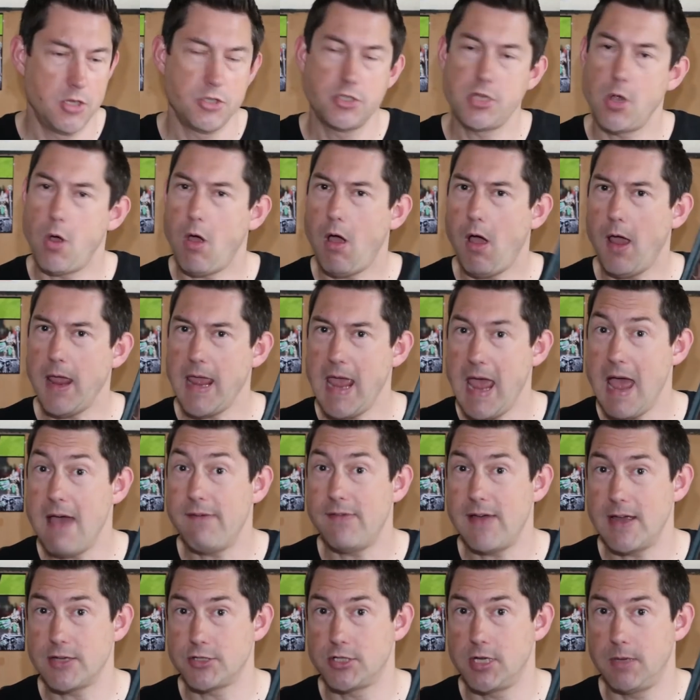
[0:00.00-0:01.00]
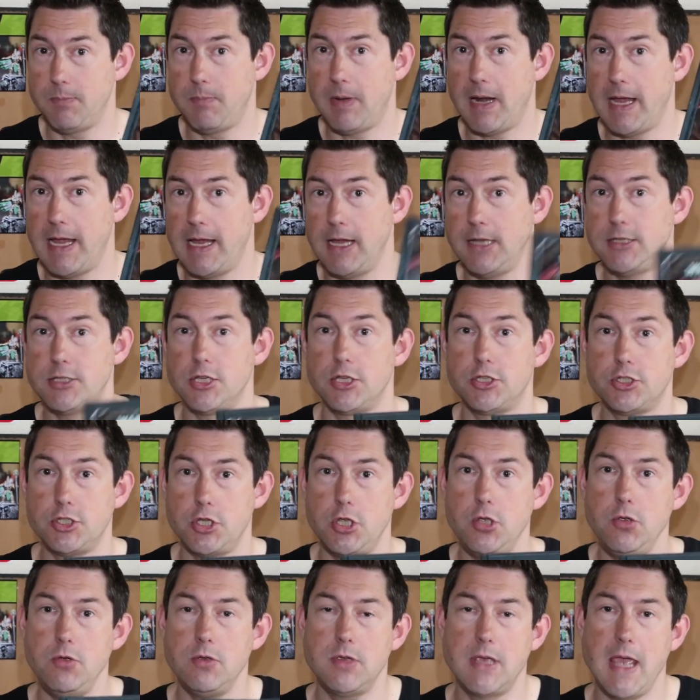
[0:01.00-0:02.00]
So I have actually played
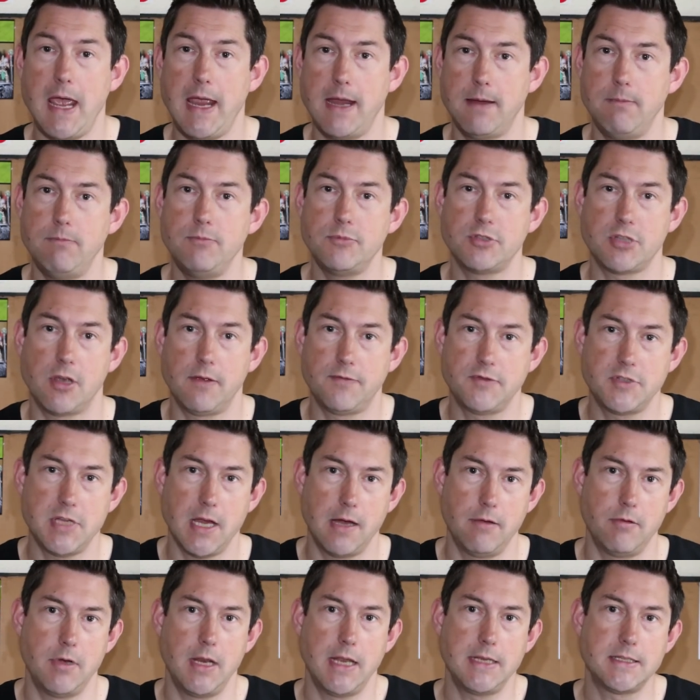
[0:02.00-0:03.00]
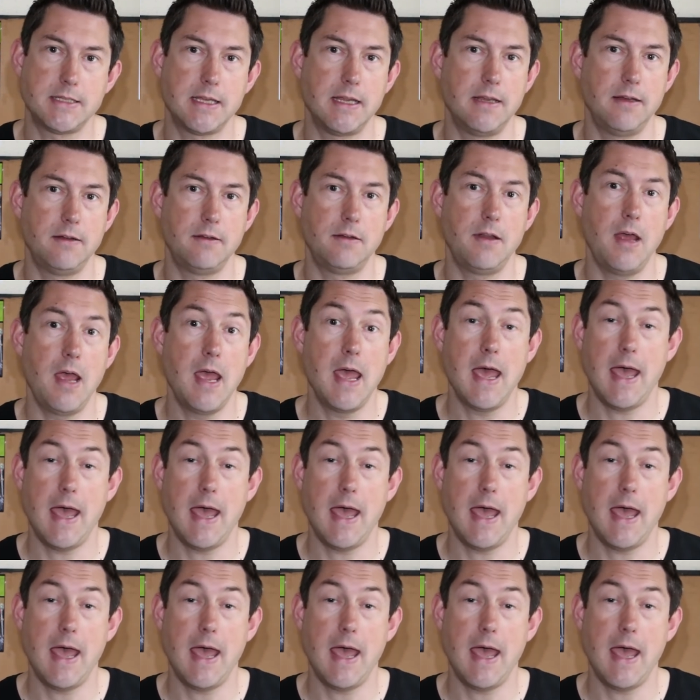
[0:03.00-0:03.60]
two games of Tyranids in